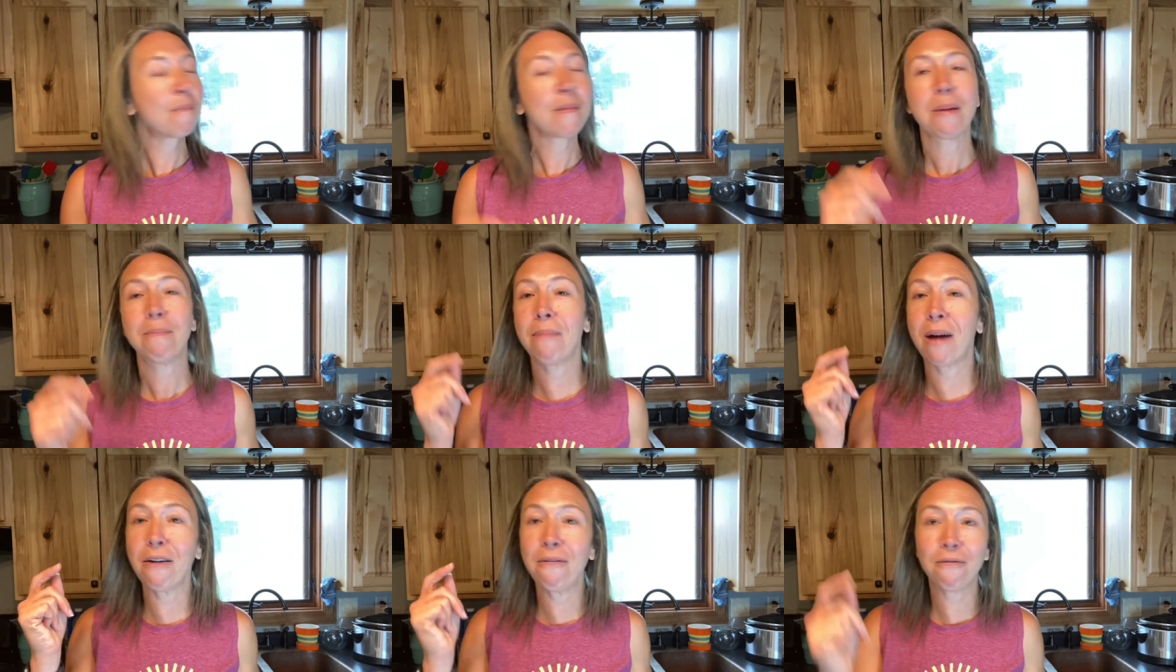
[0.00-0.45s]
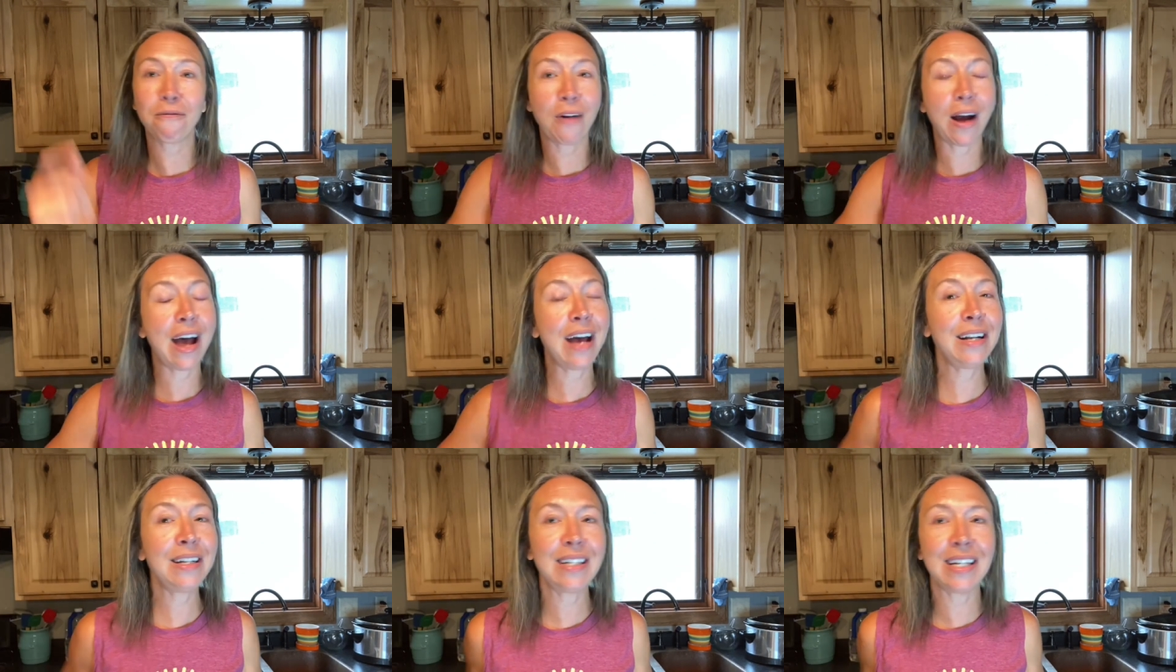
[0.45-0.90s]
My
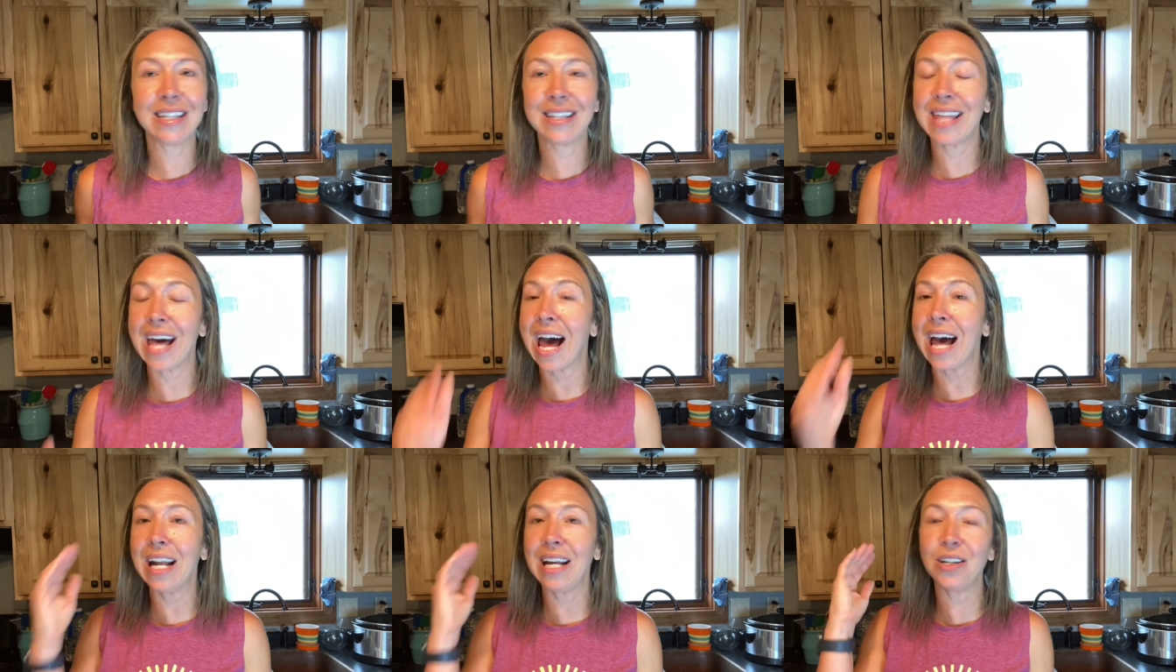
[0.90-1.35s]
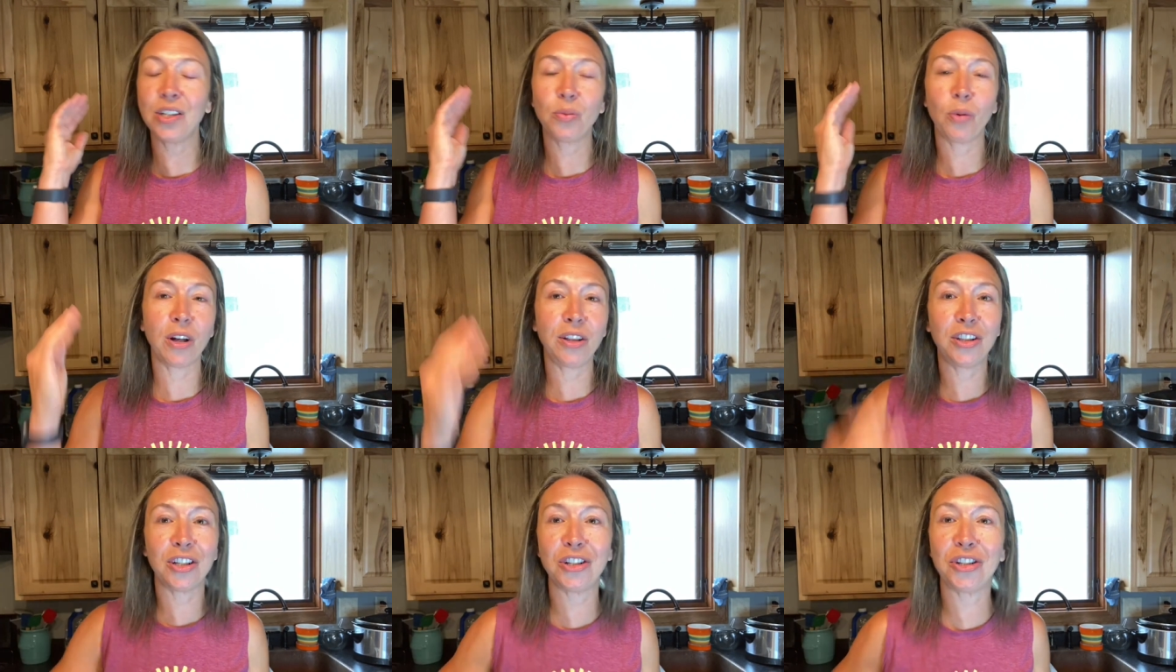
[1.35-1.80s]
friend, that is
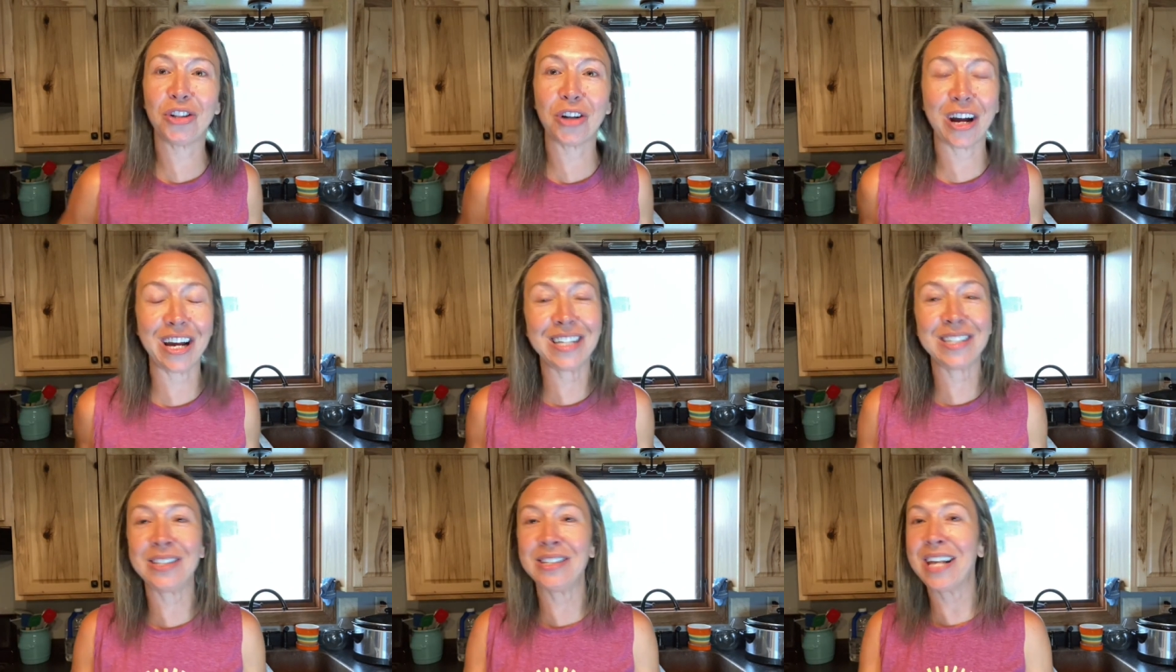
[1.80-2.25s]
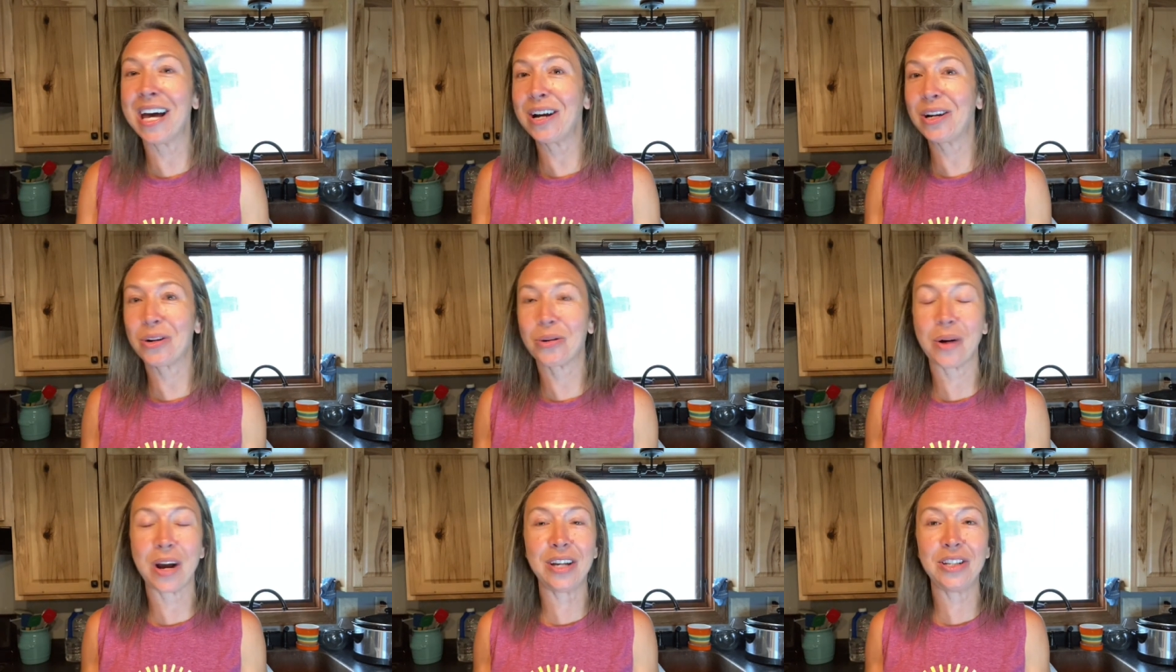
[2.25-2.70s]
what the isn't that
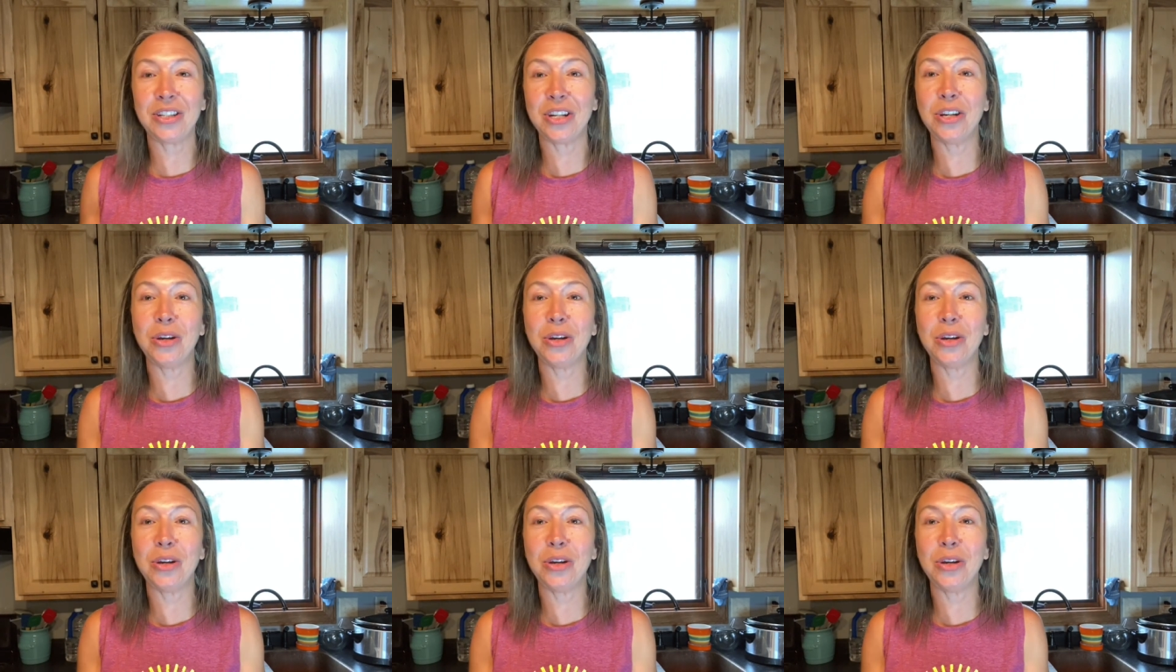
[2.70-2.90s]
crazy?